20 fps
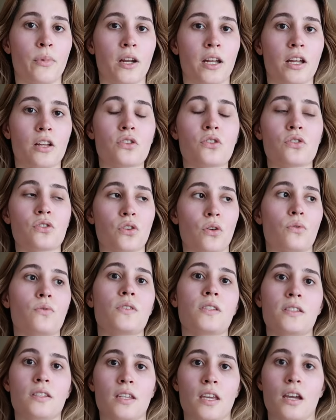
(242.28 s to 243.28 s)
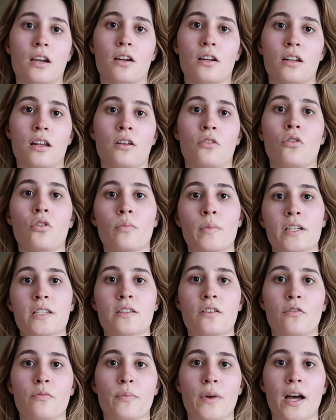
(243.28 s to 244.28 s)
but I get so scared and hold
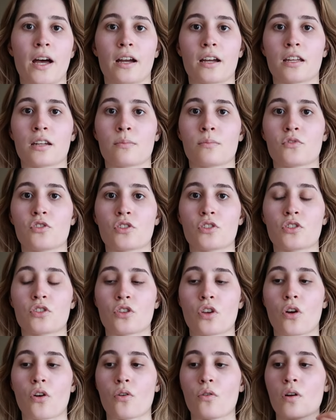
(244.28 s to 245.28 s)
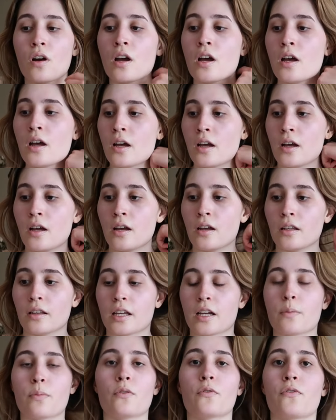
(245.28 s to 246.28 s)
myself back, and I'm just so
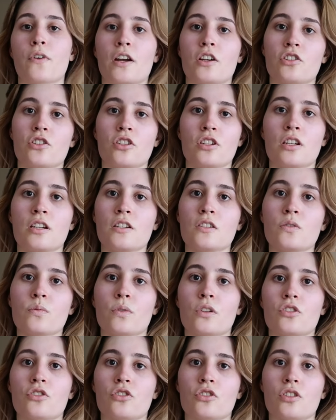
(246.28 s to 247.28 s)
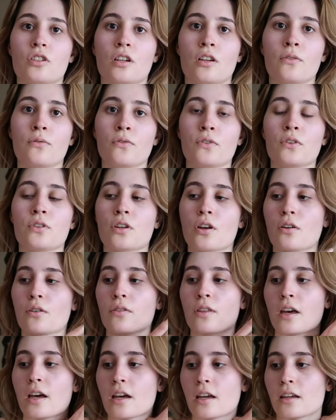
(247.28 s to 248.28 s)
like a perfectionist, which if you know
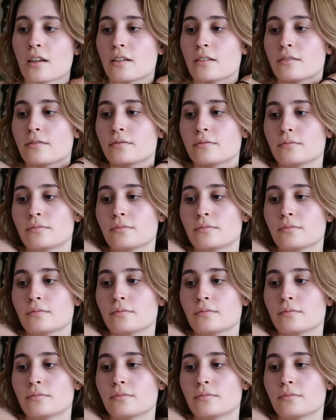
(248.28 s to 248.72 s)
that